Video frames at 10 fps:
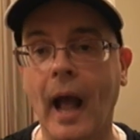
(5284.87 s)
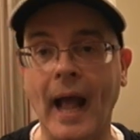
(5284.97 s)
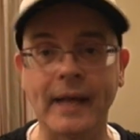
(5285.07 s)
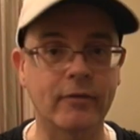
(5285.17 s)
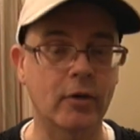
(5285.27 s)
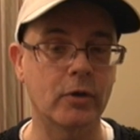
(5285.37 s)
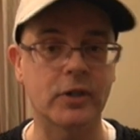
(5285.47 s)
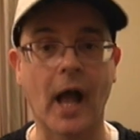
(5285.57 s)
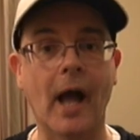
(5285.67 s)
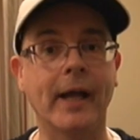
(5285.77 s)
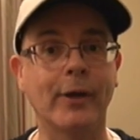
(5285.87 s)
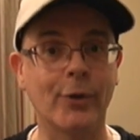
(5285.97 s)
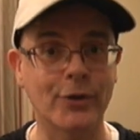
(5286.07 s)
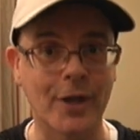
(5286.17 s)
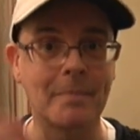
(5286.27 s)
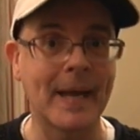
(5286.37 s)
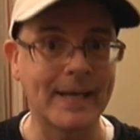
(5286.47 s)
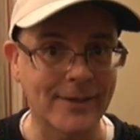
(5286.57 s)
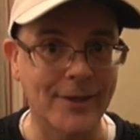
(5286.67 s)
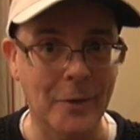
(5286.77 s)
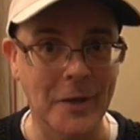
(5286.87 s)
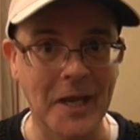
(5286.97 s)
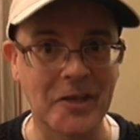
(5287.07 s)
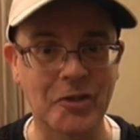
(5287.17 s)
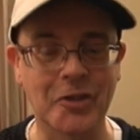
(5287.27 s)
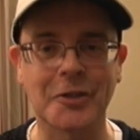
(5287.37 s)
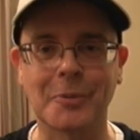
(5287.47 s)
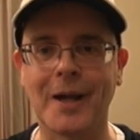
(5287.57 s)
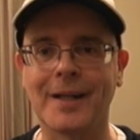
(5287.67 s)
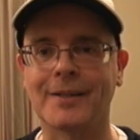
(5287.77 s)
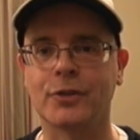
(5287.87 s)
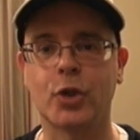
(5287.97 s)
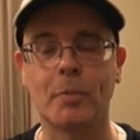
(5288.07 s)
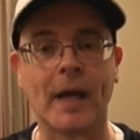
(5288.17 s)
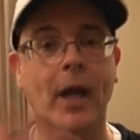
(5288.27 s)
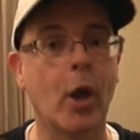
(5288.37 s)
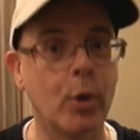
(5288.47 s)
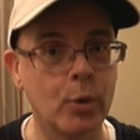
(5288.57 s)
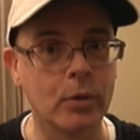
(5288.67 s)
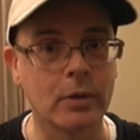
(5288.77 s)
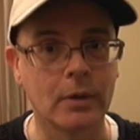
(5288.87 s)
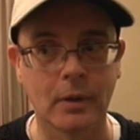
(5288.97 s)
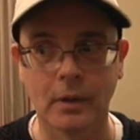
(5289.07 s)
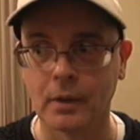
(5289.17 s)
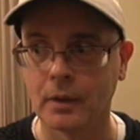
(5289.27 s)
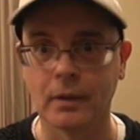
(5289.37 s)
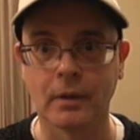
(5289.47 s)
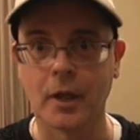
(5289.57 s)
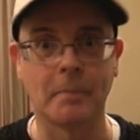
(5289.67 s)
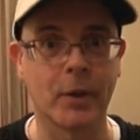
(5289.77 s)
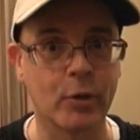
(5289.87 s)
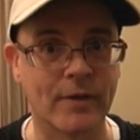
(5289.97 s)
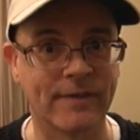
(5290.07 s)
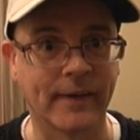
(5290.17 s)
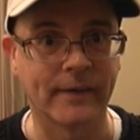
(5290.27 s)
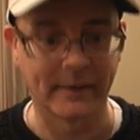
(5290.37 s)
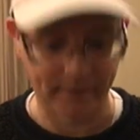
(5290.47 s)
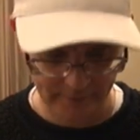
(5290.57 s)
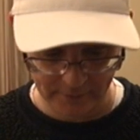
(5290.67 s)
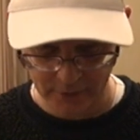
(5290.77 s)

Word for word: And of course, I also made a donation as well to my own computer fund.